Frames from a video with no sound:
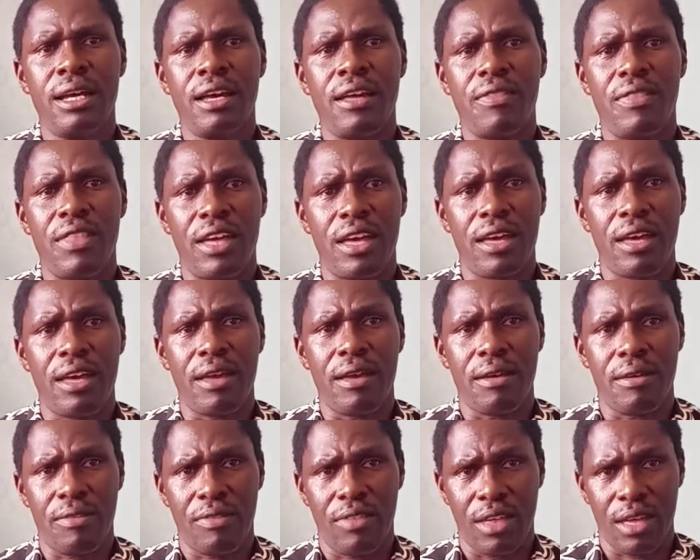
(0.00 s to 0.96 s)
the
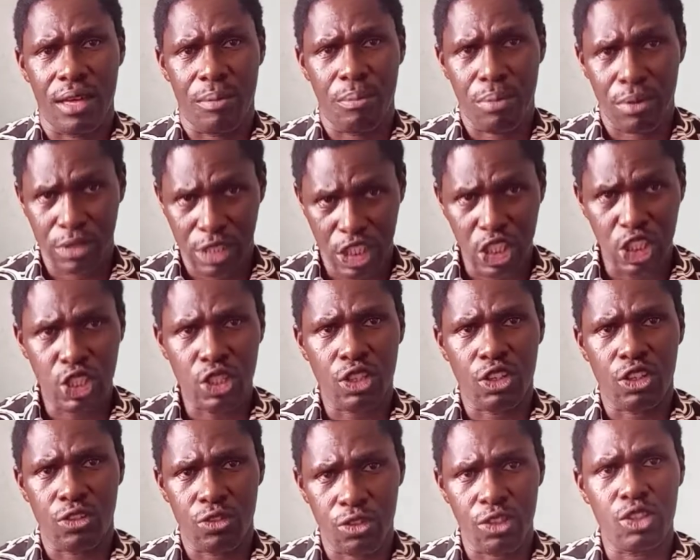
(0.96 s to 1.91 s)
position
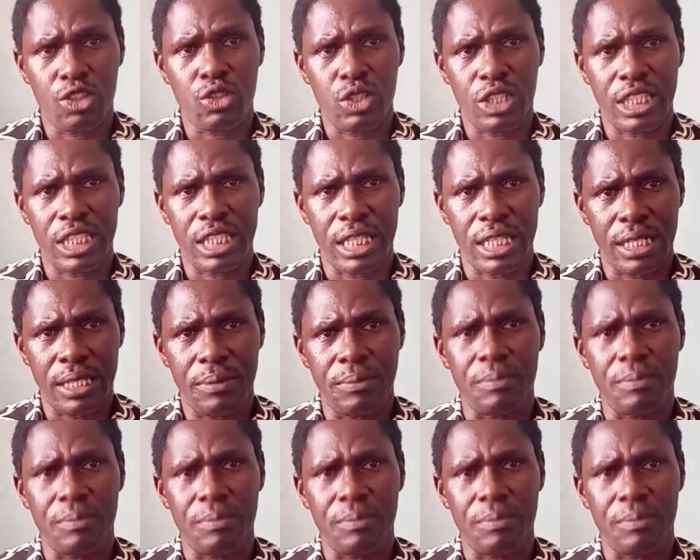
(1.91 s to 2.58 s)
of UDA